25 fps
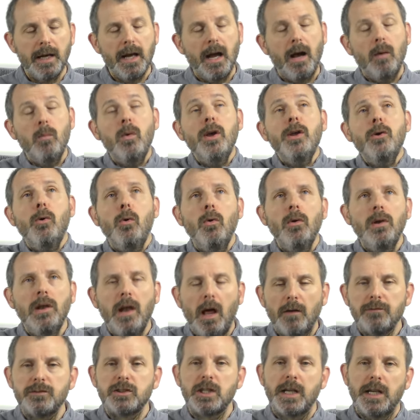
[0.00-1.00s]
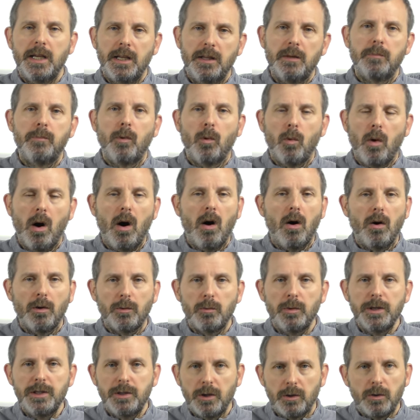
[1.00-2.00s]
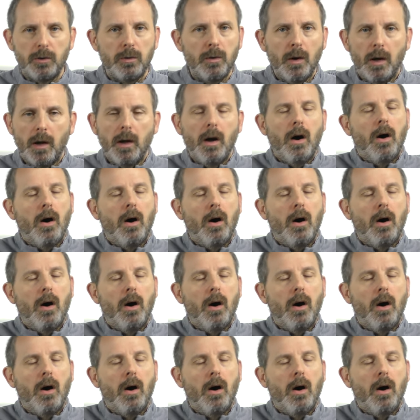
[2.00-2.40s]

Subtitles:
And we all love to hit the ball hard. We do.